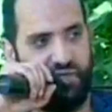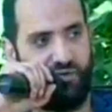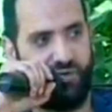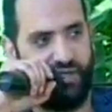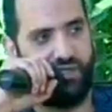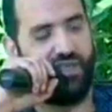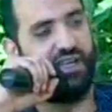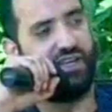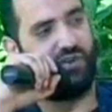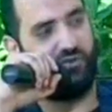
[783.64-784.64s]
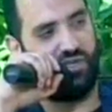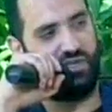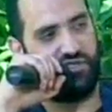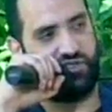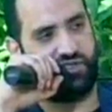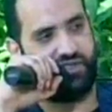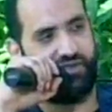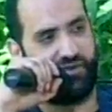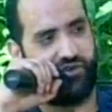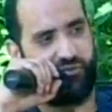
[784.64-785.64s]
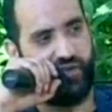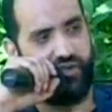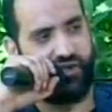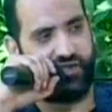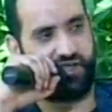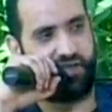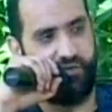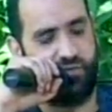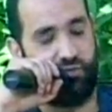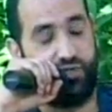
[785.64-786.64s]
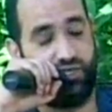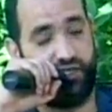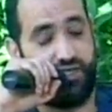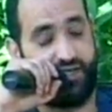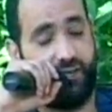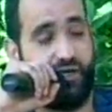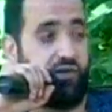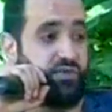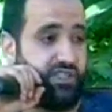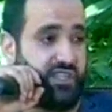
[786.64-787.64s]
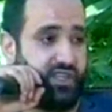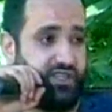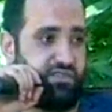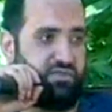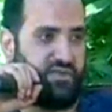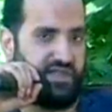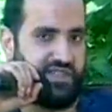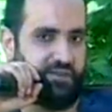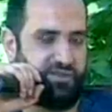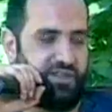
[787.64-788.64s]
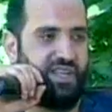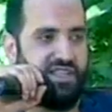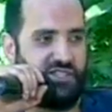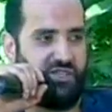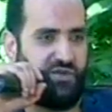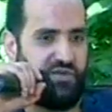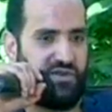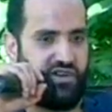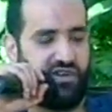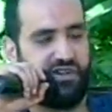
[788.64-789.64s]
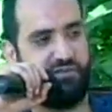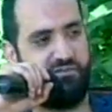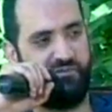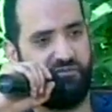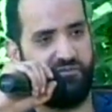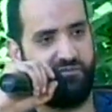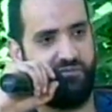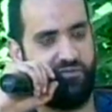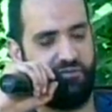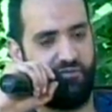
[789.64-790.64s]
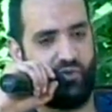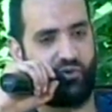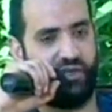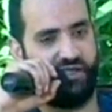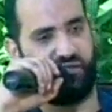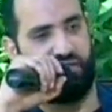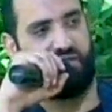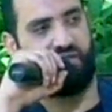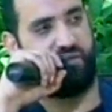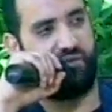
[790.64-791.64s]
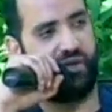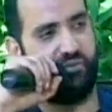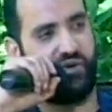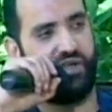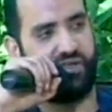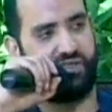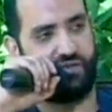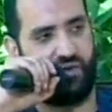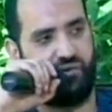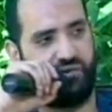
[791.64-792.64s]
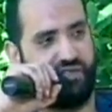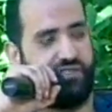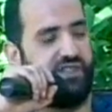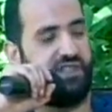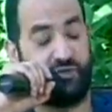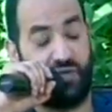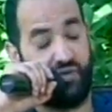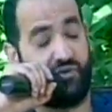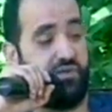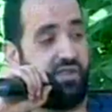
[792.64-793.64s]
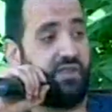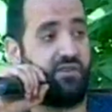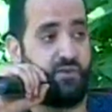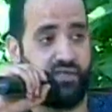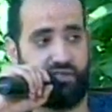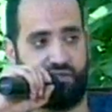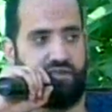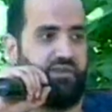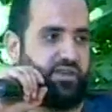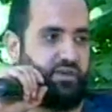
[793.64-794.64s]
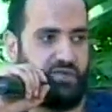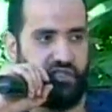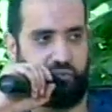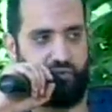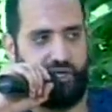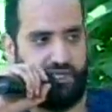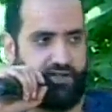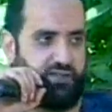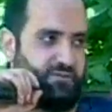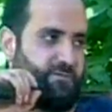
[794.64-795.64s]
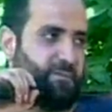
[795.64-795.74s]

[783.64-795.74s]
between religions. There are many things in common between Islam and Christianity, for example. So there are more reasons that bring us together than the reasons that would separate us.